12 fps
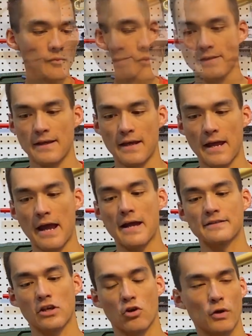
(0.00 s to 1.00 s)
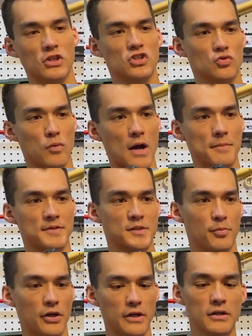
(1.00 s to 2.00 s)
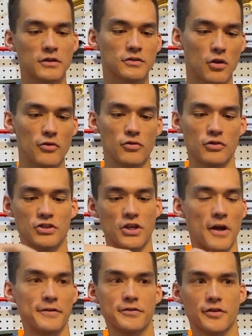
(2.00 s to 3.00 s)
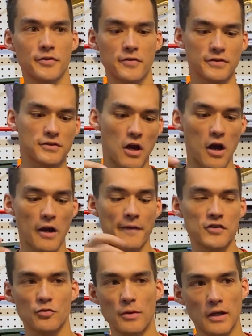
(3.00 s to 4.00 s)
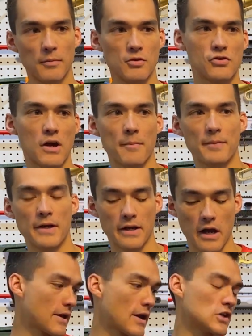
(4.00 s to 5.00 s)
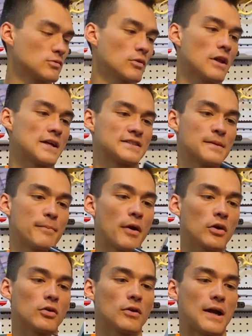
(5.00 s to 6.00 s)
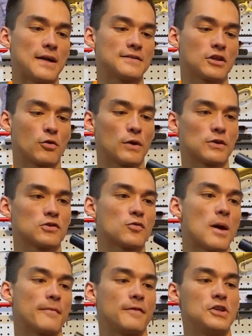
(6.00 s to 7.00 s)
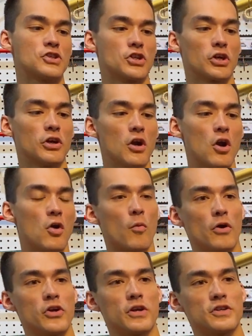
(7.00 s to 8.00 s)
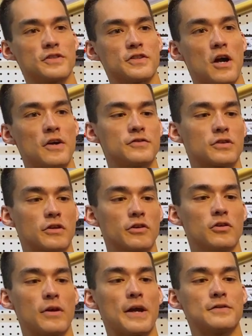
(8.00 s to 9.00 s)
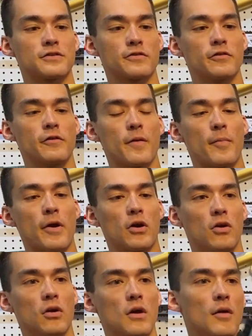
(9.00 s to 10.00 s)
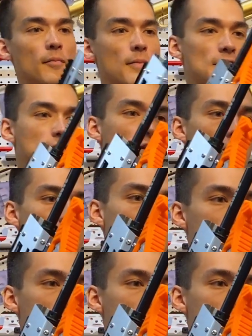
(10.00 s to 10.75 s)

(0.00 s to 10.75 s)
It has a quick swap spring, so you just unscrew the stock and the swing can be dropped in and out, as well as the barrel has a quick swap feature where you can just unscrew and screw in the barrel based on this